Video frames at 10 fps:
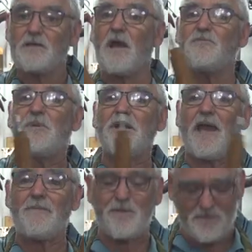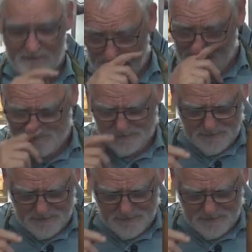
So I'm pretty happy with that.